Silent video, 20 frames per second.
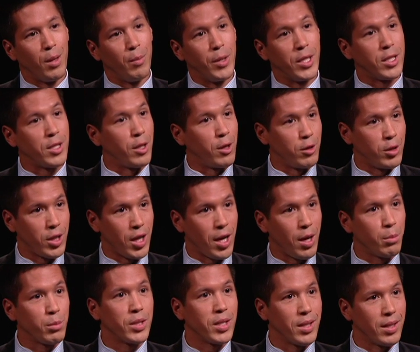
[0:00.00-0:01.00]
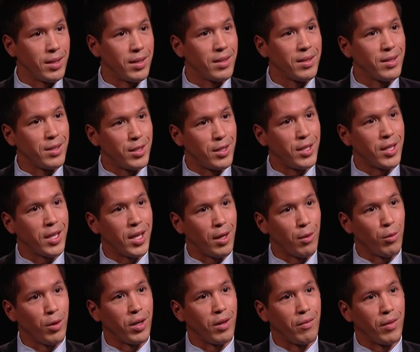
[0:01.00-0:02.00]
It's their job to get
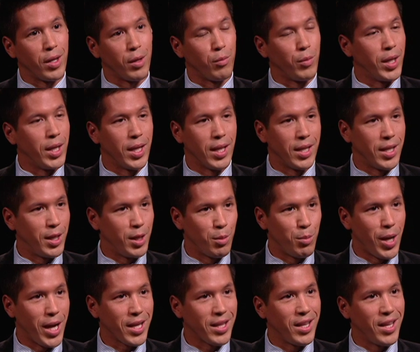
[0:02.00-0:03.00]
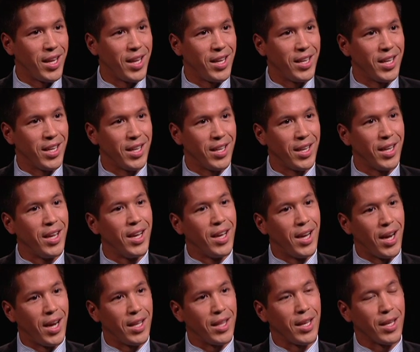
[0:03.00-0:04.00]
rid of it. We didn't need it back then, and
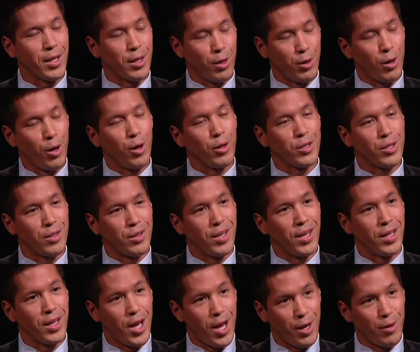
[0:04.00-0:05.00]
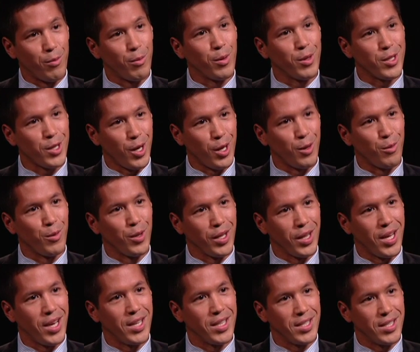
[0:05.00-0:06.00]
I think a lot of them are starting to
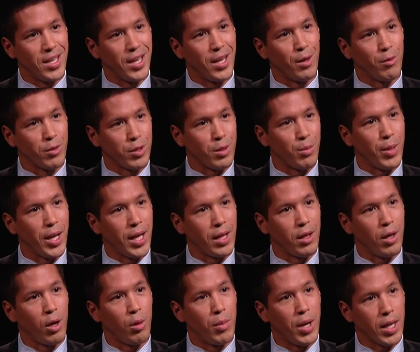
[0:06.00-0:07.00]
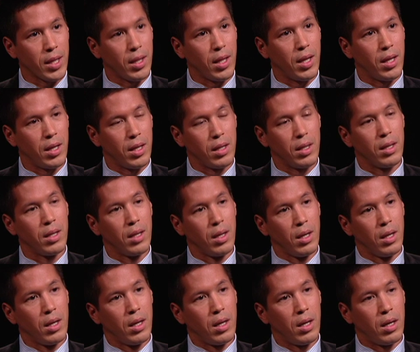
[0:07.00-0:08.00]
realize that it was a bad law back then.
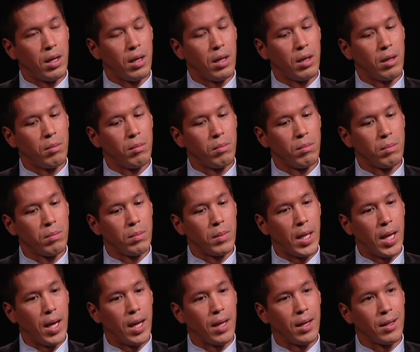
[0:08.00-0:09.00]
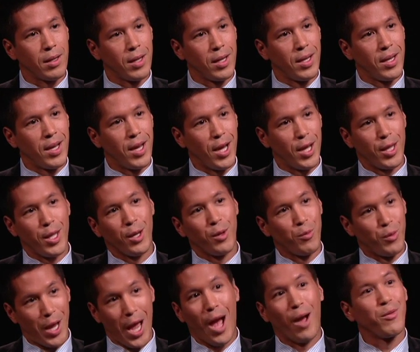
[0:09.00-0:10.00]
And I think
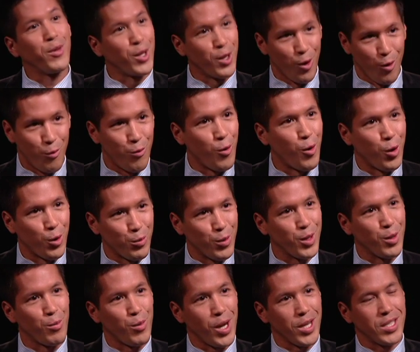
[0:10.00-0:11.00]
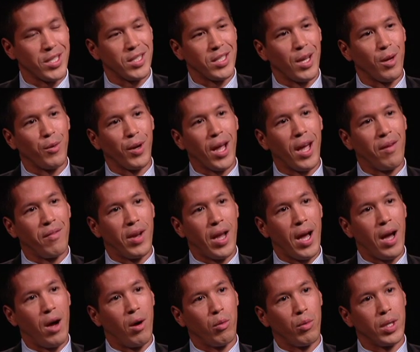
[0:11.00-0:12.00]
we have to go forward with the process that we have
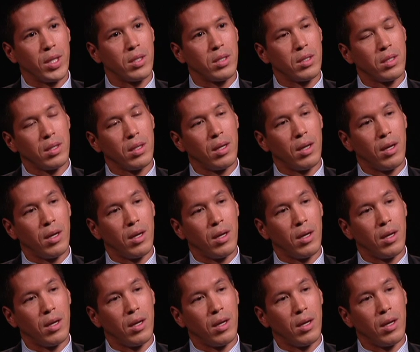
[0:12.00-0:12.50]
now, which